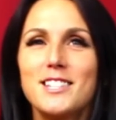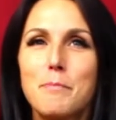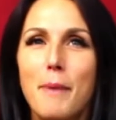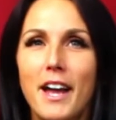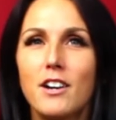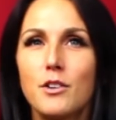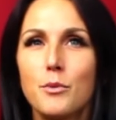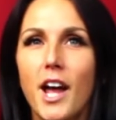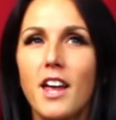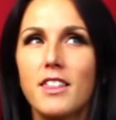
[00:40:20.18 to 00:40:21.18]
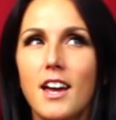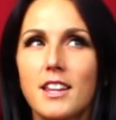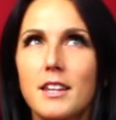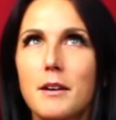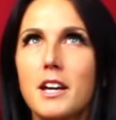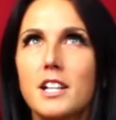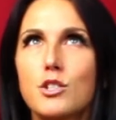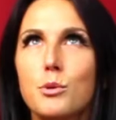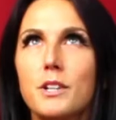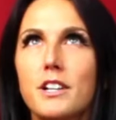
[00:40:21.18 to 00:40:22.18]
paired with like the
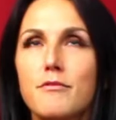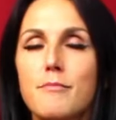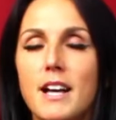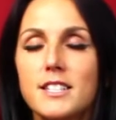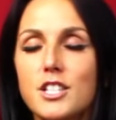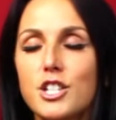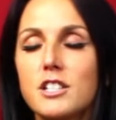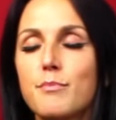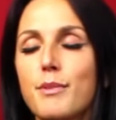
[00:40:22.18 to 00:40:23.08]
intuitive messages,